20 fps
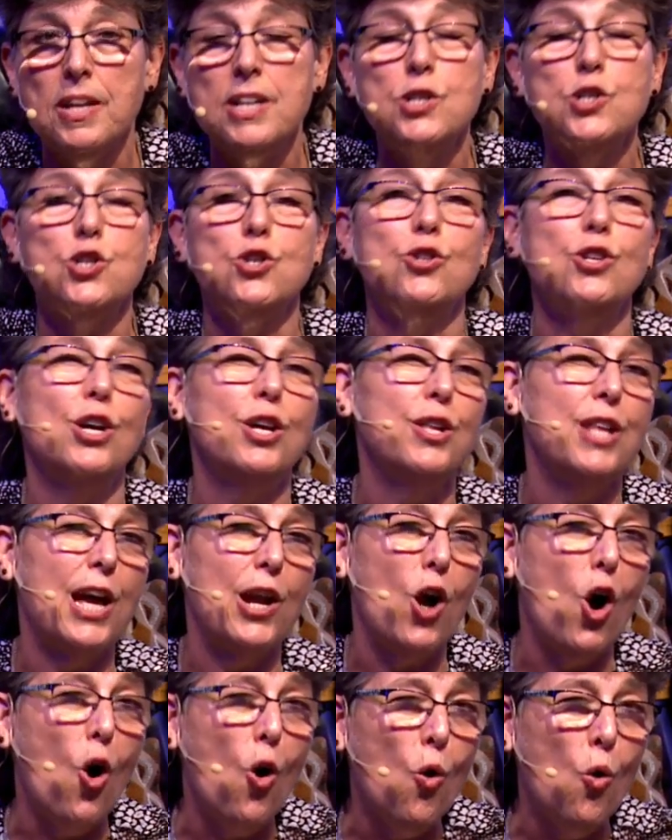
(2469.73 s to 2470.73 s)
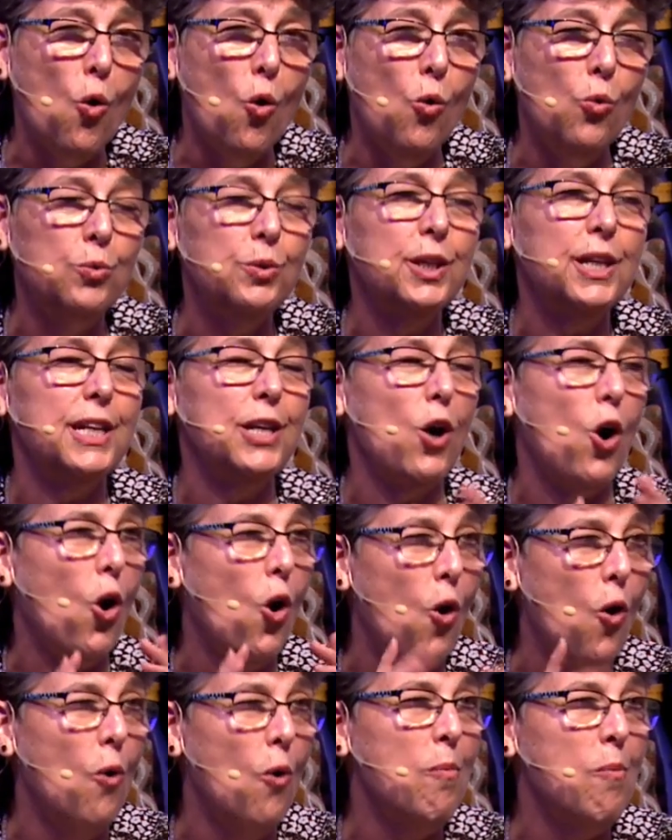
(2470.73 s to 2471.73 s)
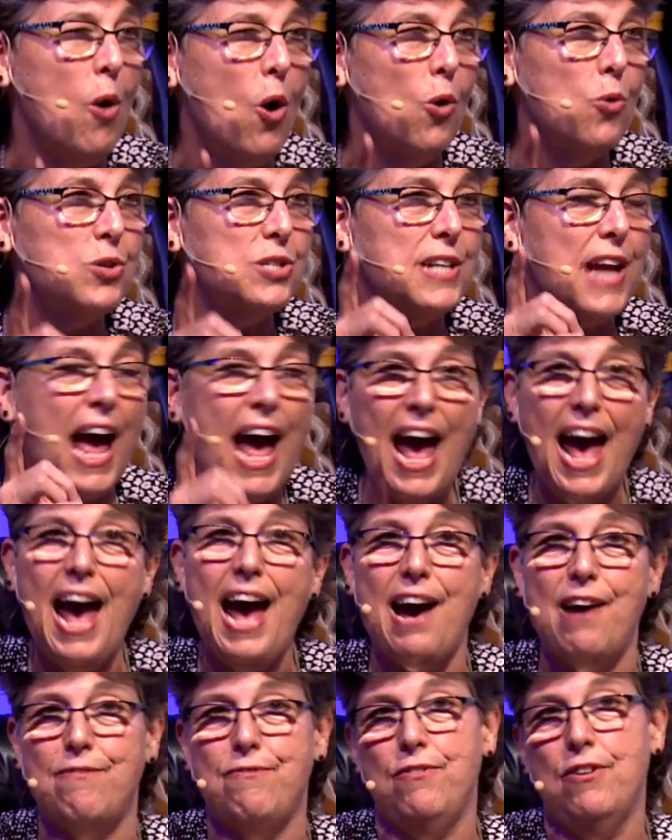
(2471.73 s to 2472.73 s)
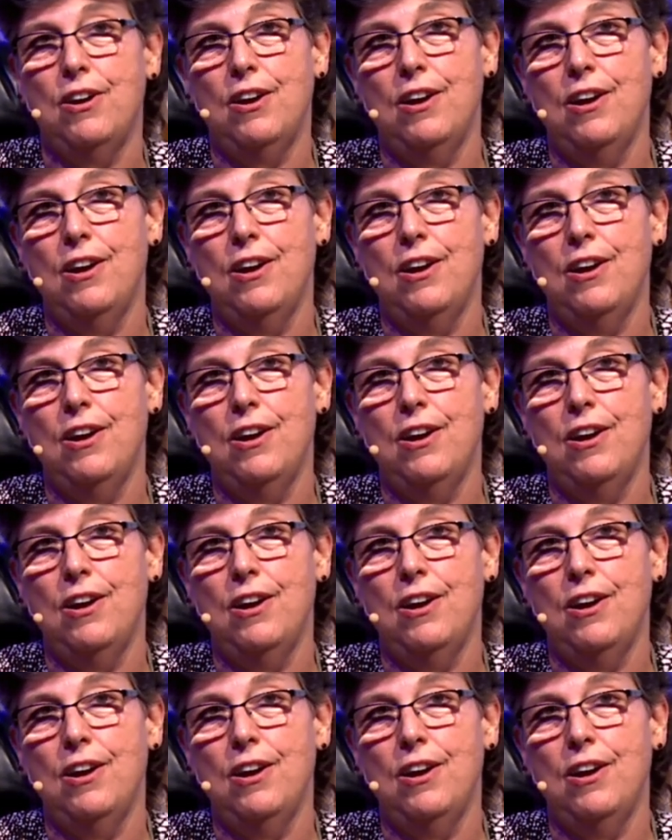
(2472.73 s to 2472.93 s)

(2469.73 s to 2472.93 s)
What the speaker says: Do you know that only almost half